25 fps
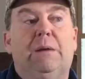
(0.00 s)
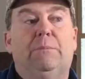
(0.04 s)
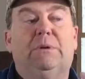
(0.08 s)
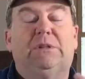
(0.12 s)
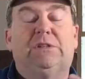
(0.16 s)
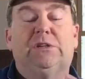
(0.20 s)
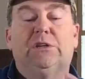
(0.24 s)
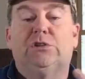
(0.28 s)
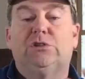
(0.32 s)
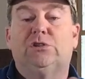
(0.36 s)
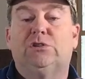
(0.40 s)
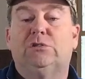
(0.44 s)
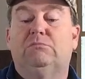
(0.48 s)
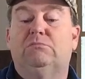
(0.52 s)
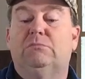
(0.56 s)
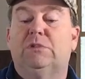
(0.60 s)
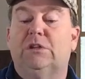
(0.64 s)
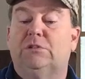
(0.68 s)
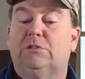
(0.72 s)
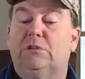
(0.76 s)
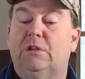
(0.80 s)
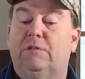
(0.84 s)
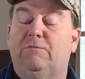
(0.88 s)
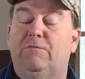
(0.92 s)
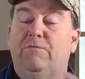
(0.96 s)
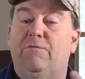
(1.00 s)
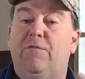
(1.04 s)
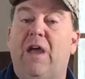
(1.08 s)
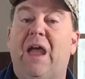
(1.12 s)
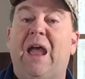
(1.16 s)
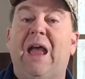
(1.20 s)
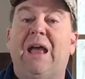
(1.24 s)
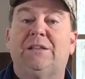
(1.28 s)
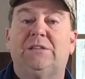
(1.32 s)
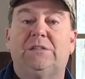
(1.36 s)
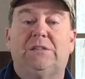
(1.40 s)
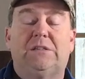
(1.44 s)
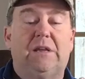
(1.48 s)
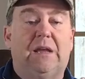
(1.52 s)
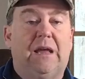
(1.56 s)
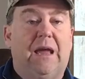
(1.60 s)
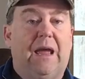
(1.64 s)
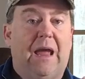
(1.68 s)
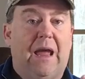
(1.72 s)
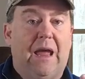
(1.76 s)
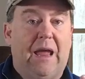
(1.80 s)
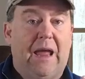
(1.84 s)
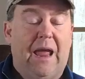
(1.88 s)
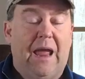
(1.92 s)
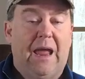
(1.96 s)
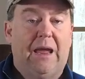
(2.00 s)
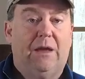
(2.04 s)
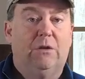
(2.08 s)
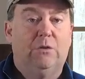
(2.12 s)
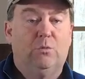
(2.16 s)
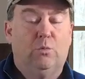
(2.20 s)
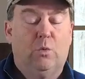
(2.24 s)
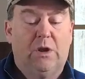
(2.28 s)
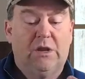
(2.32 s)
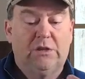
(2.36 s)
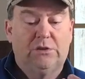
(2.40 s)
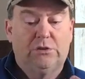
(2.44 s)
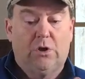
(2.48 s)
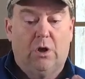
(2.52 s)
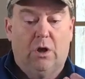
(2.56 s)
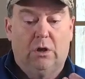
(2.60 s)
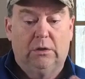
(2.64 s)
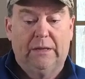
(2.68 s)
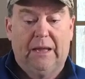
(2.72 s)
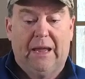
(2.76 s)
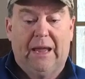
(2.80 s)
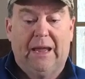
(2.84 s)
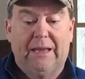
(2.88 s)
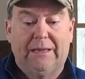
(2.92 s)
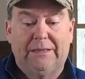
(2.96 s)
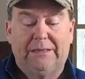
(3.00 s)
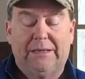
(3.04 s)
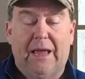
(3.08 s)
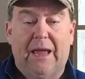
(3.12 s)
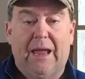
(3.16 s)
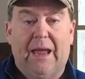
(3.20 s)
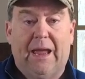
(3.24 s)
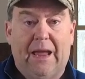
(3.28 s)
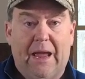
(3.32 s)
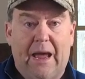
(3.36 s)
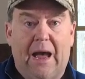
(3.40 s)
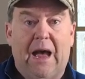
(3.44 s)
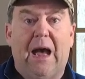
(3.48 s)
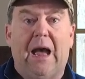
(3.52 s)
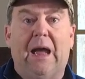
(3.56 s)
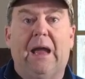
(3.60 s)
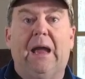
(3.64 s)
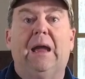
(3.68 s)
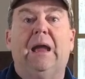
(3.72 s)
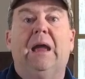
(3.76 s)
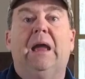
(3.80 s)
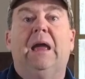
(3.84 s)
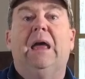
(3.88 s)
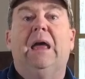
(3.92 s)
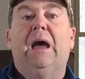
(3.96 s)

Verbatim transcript: But this this advanced, what is called AI,